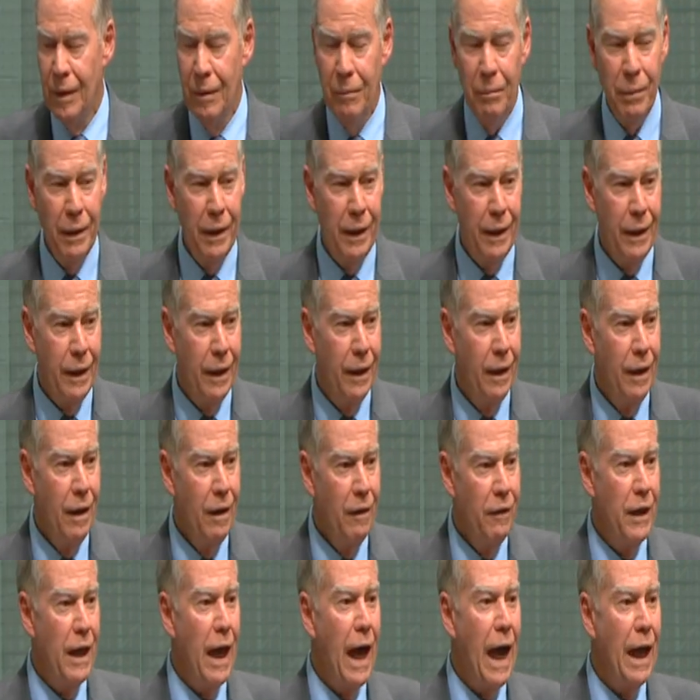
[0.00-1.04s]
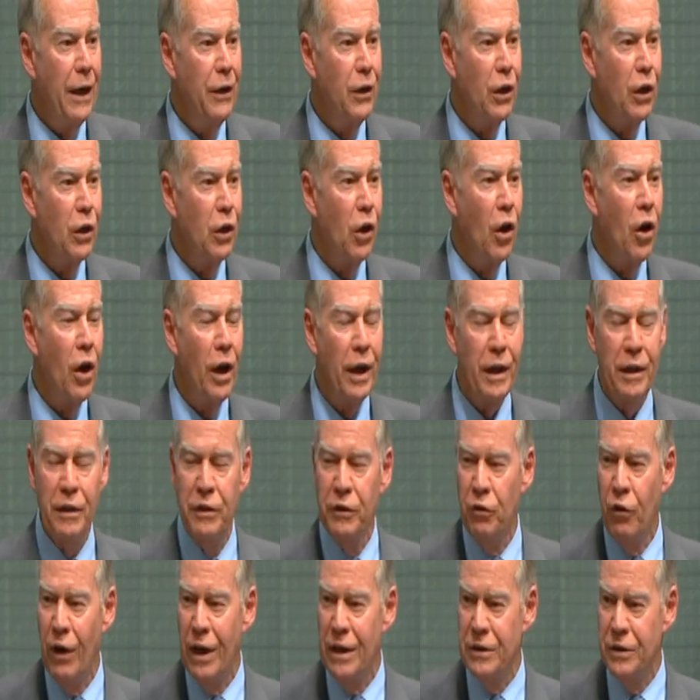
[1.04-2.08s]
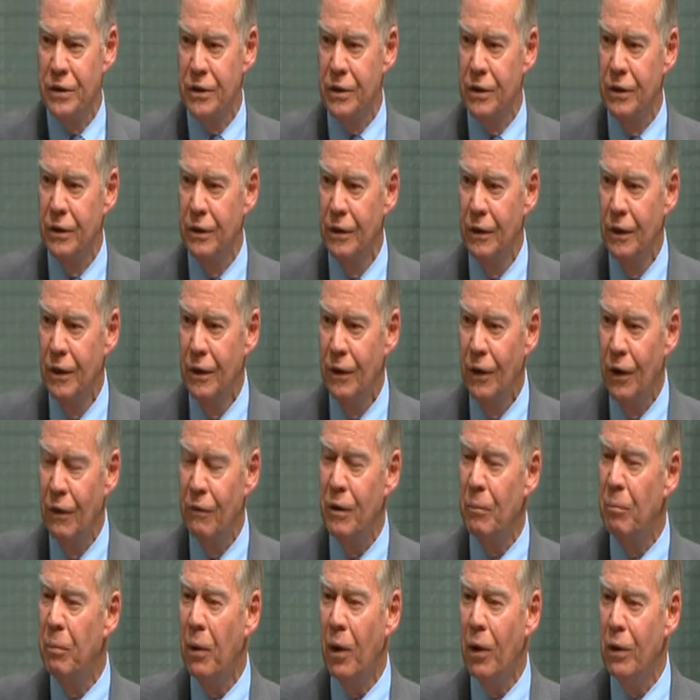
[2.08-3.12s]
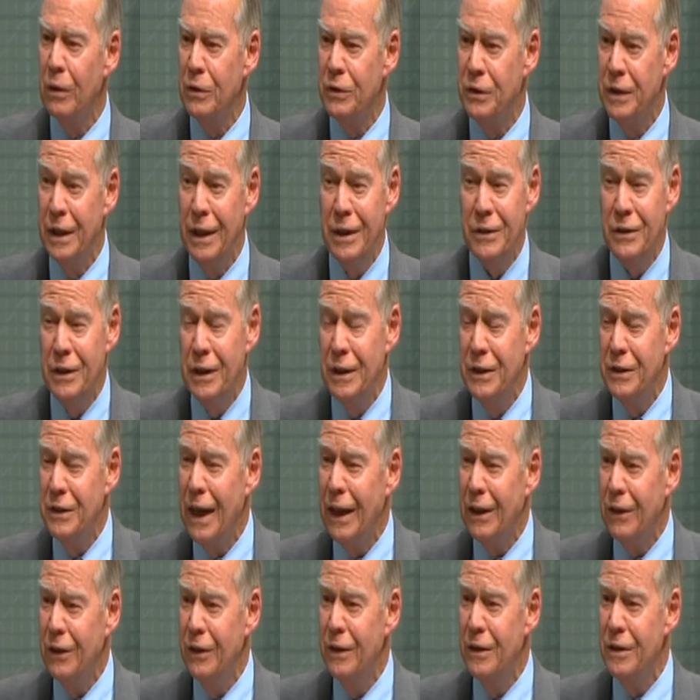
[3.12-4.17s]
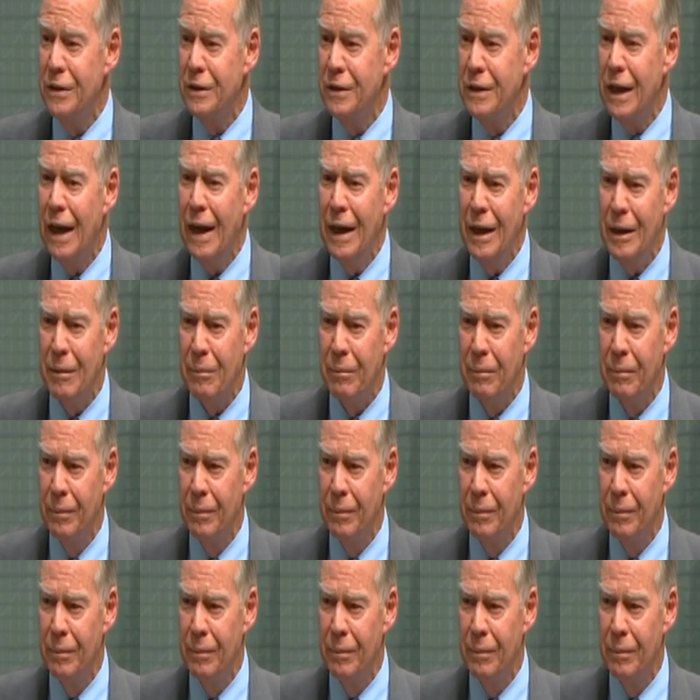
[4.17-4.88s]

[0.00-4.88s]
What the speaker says: but the underlying thrust of the policy is exactly the same.